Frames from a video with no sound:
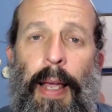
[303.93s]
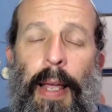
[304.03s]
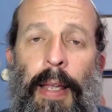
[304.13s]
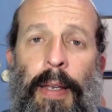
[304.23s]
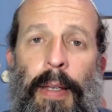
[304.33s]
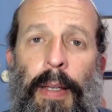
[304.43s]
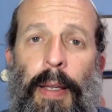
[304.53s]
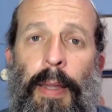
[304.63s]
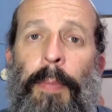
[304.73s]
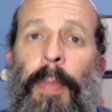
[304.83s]

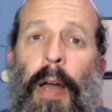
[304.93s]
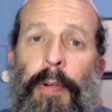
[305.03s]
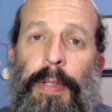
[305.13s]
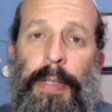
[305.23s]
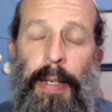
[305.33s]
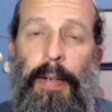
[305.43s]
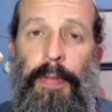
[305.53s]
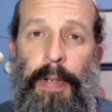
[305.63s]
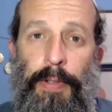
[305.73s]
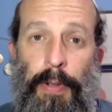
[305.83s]
in the modern state
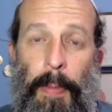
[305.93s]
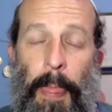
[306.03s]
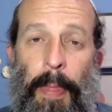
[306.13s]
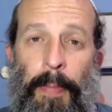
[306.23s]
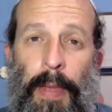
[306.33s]
of Israel.